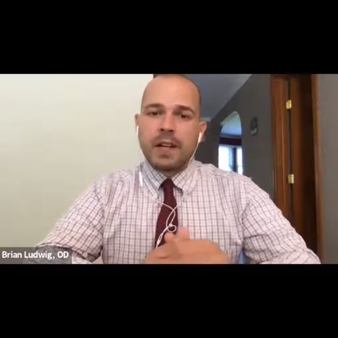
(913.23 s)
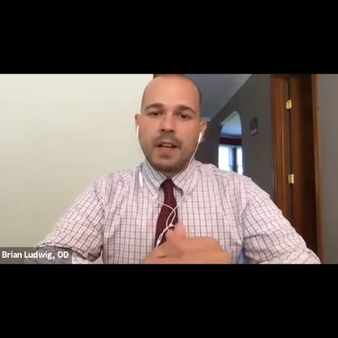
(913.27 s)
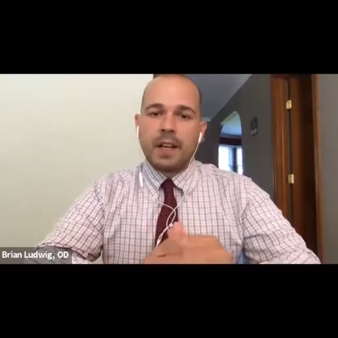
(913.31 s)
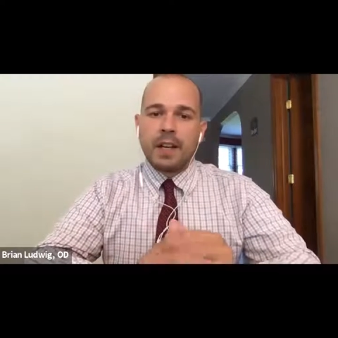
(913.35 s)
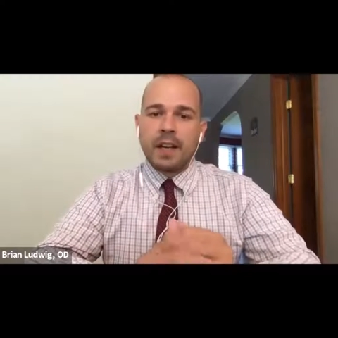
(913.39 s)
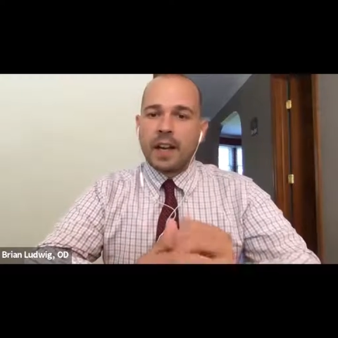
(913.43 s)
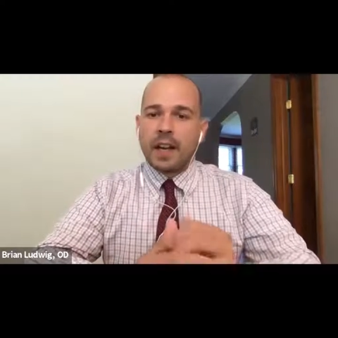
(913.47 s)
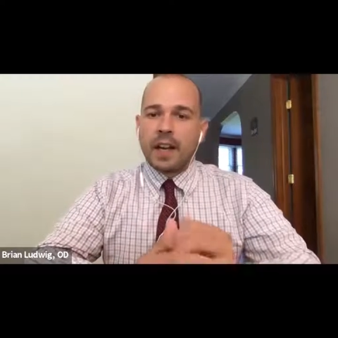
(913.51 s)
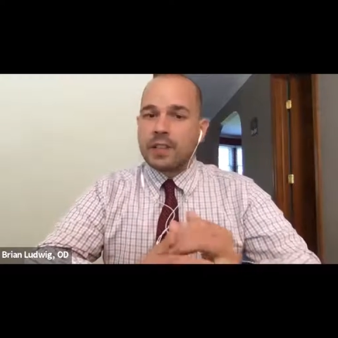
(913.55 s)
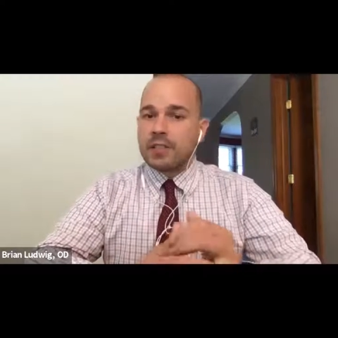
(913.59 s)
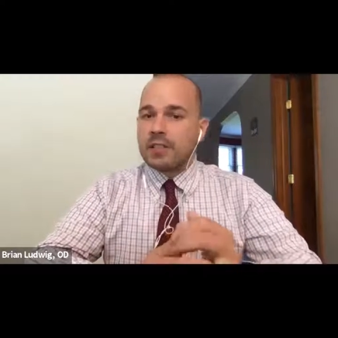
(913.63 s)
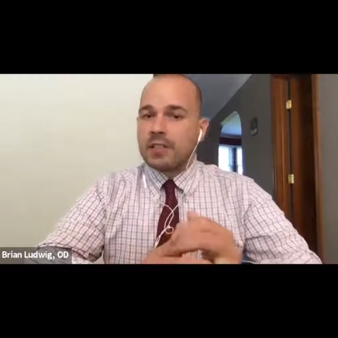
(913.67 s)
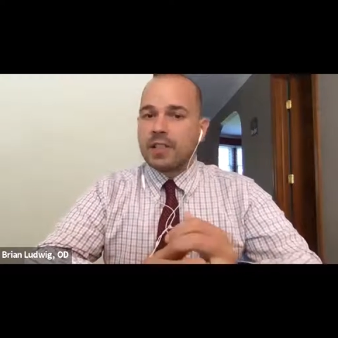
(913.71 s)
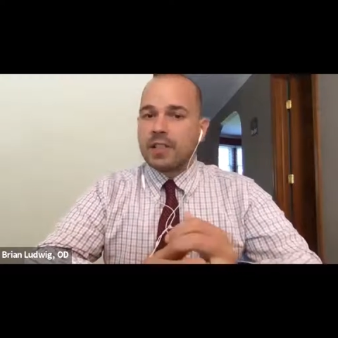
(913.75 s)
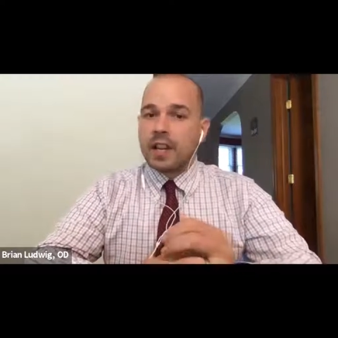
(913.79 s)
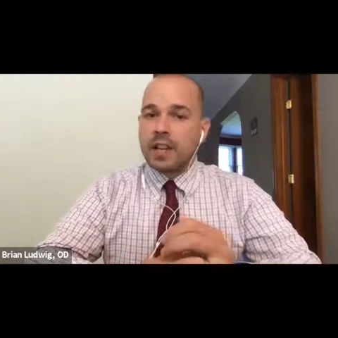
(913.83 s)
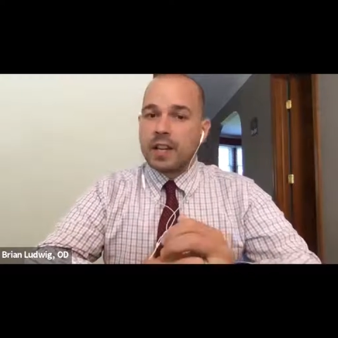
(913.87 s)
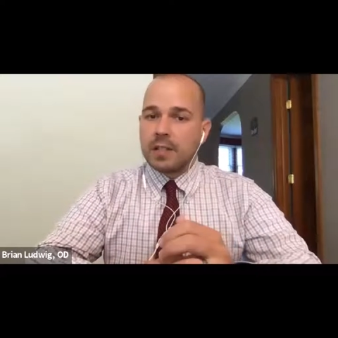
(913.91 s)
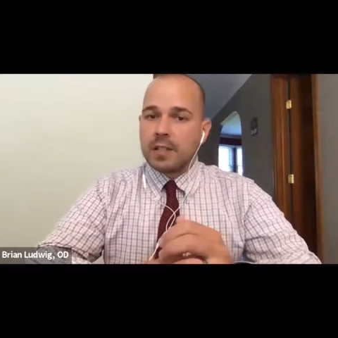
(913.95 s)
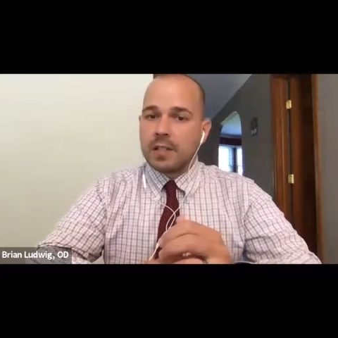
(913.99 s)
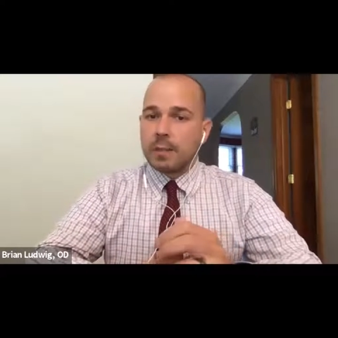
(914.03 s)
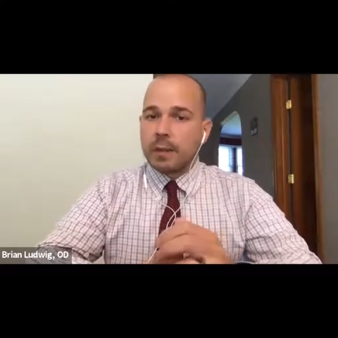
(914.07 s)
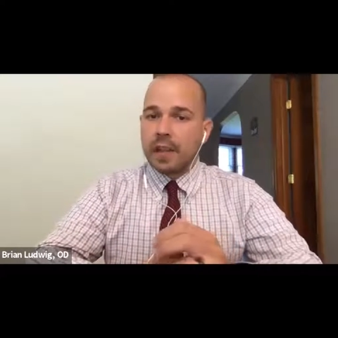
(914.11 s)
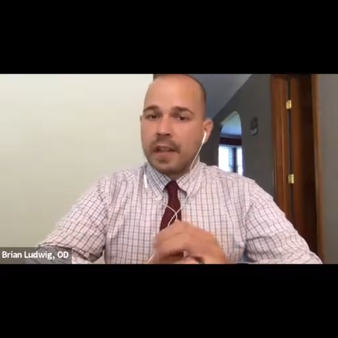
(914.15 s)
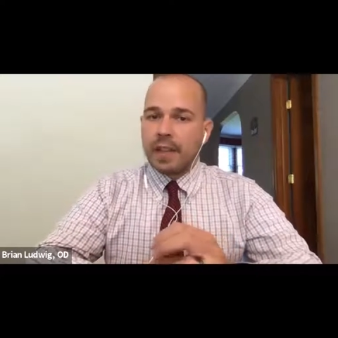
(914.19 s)
on an
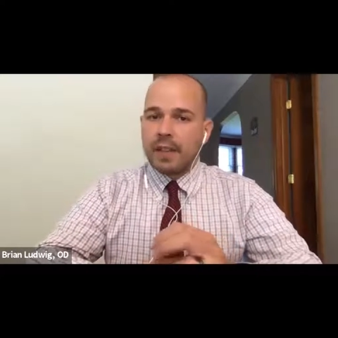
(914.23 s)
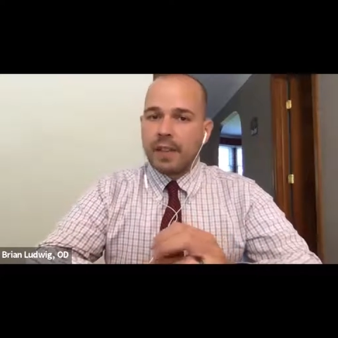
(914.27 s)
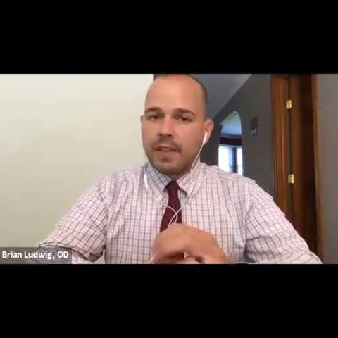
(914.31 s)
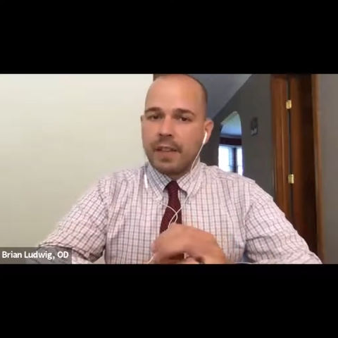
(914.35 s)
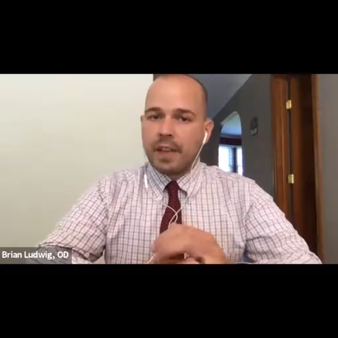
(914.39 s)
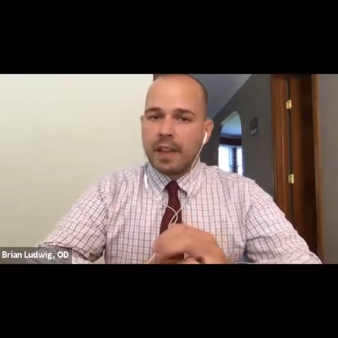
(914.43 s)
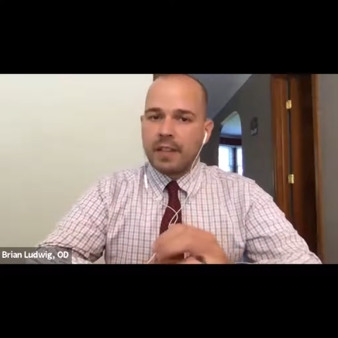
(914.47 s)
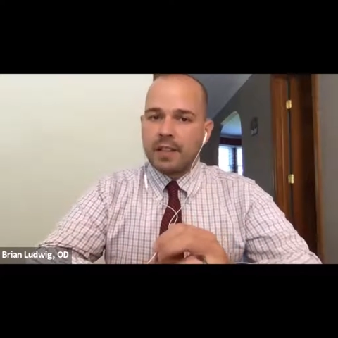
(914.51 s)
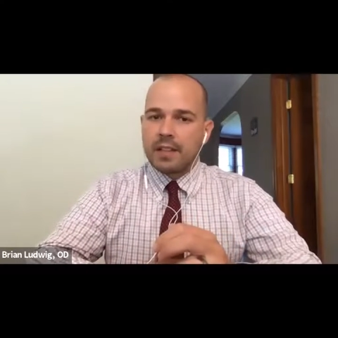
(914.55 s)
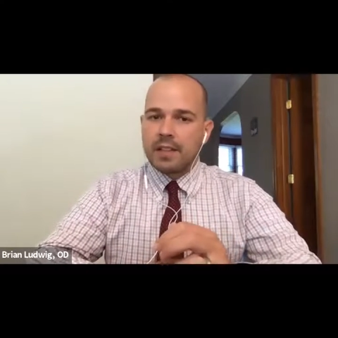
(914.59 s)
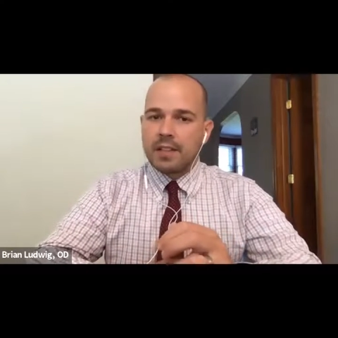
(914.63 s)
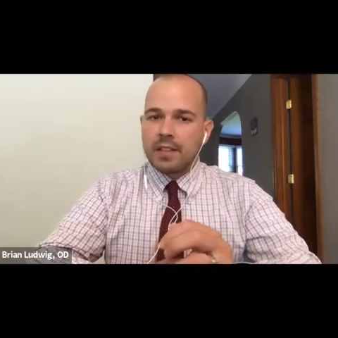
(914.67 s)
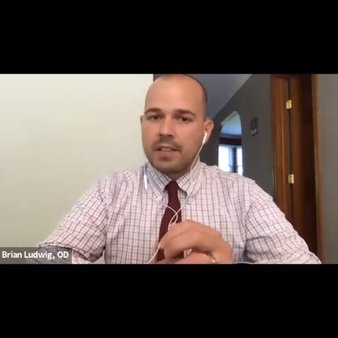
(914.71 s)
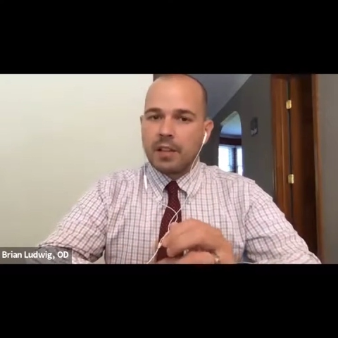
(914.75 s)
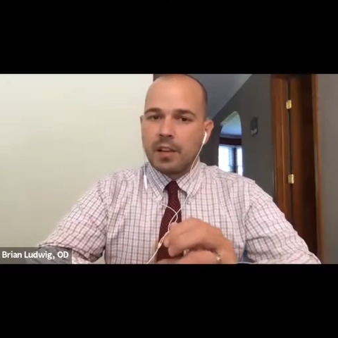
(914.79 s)
exercise plan that's,